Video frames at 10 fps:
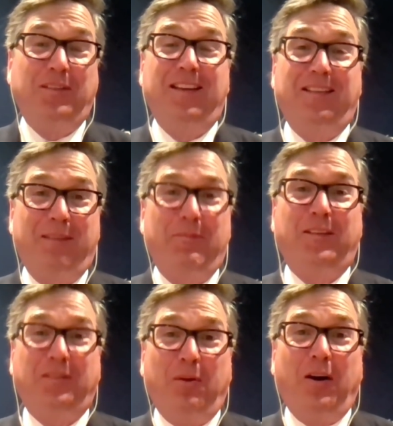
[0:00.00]
he did
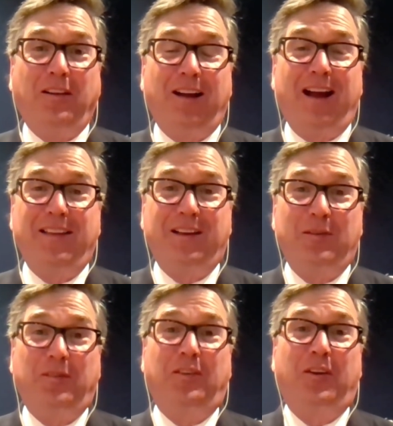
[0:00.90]
something smaller. I
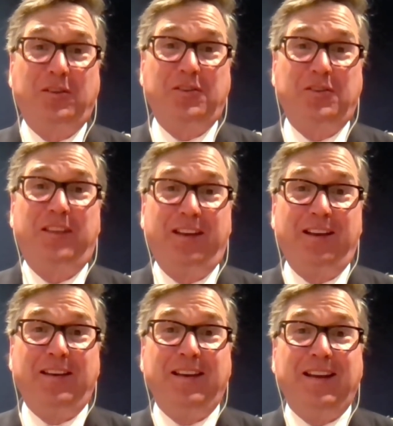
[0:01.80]
think it was larger
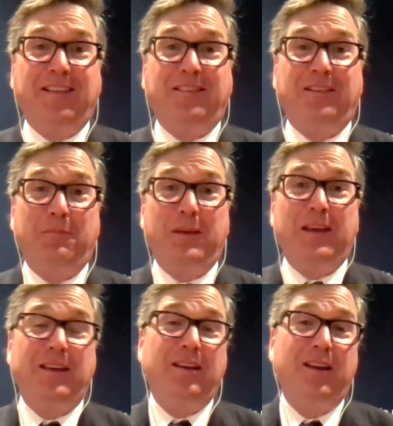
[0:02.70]
than it needed to
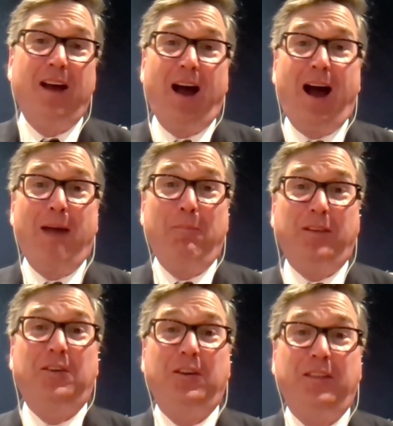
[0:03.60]
be, but
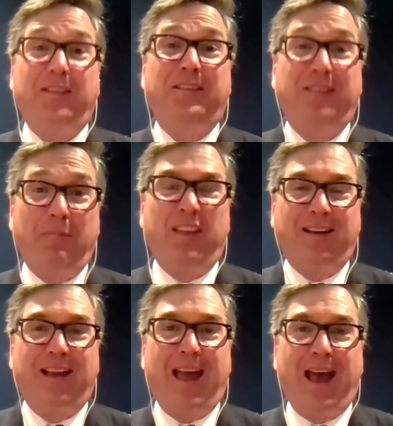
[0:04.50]
it's good that
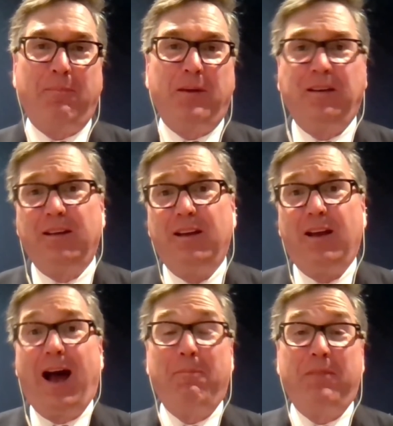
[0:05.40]
something happened.
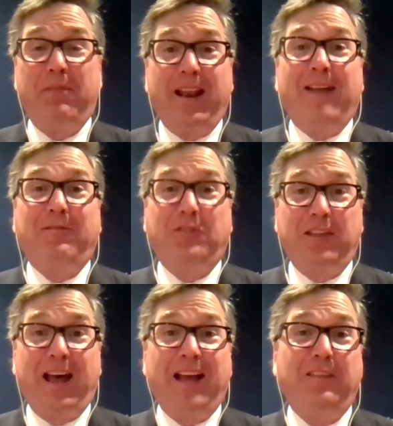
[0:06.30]
Then after
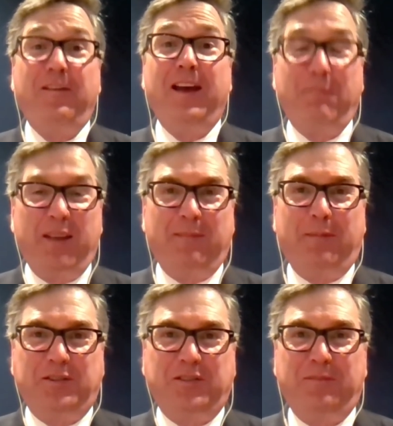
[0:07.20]
that, the Fed made a
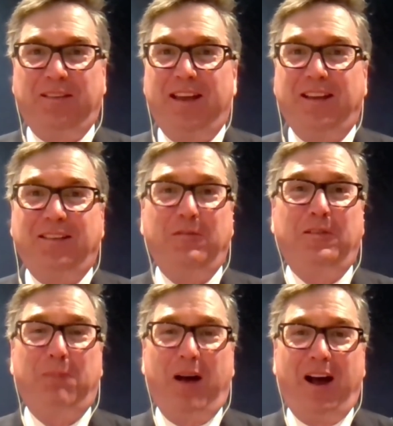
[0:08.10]
bunch of mistakes. It
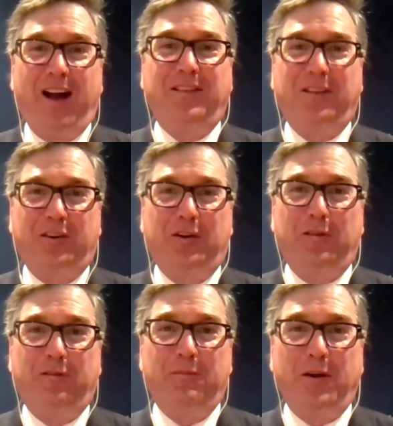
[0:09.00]
was behind the
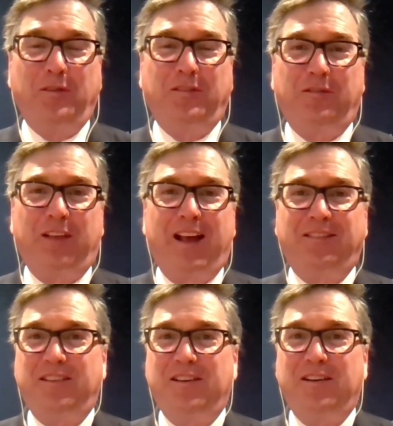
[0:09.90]
curve for most of
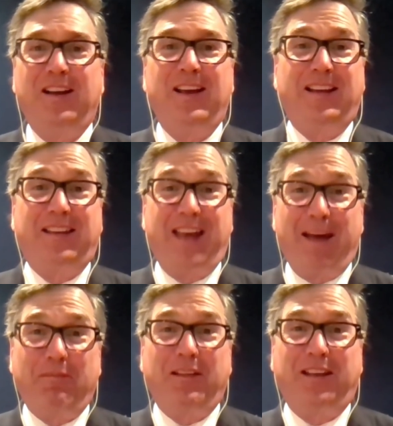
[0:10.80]
last year. It
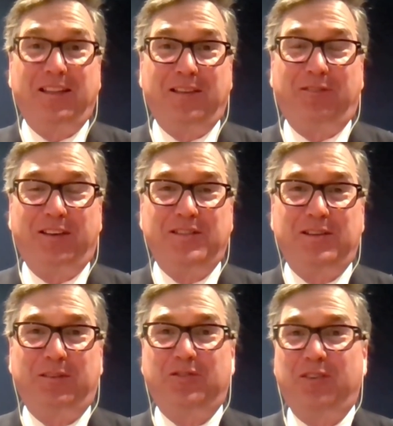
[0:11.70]
kept thinking the
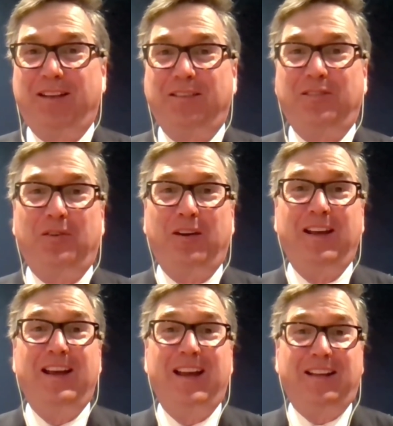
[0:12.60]
inflation was
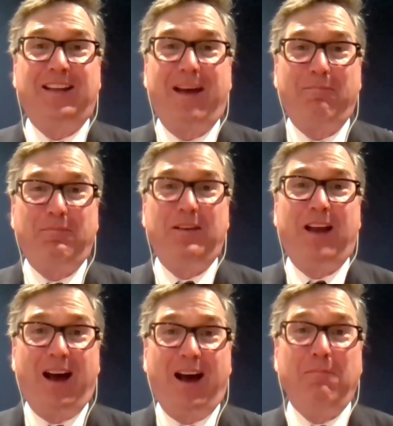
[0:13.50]
transitory. It kept
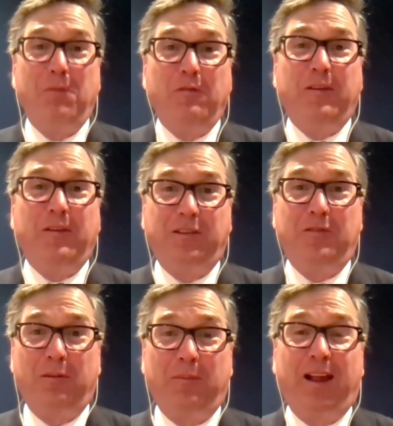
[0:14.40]
not moving to
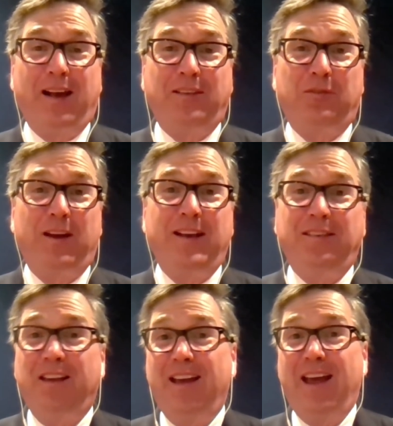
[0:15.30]
normalize
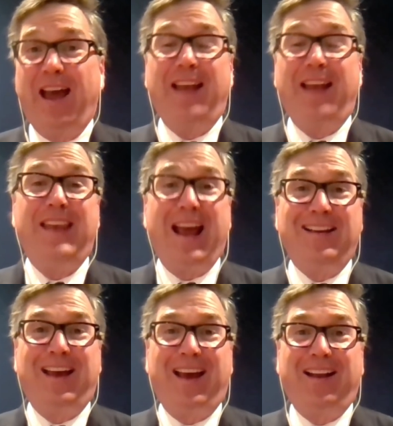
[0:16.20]
rates. And now
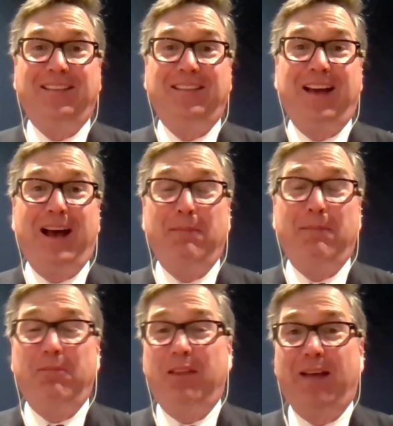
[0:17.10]
you add on top
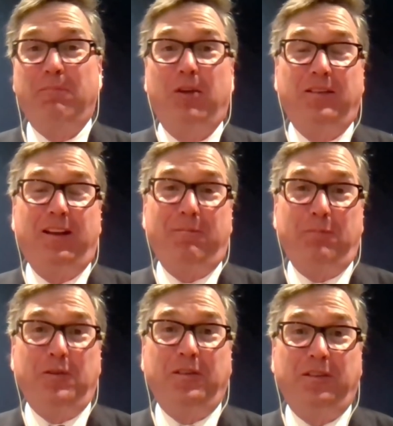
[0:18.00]
of that
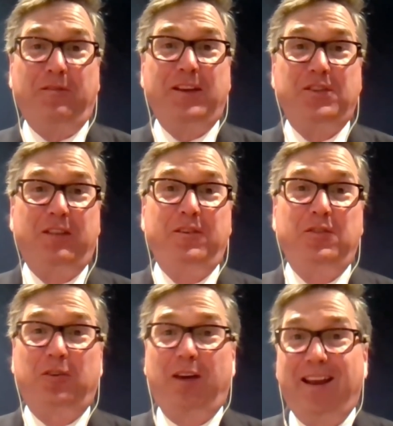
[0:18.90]
President Putin's invasion of
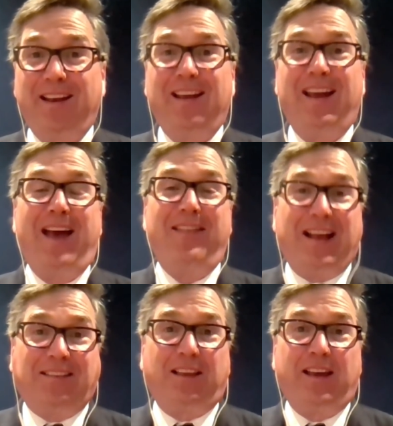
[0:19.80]
Ukraine,
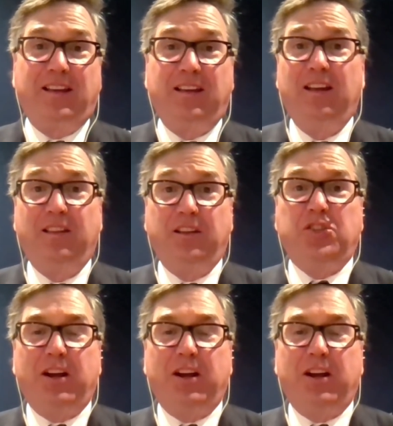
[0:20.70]
and that's like the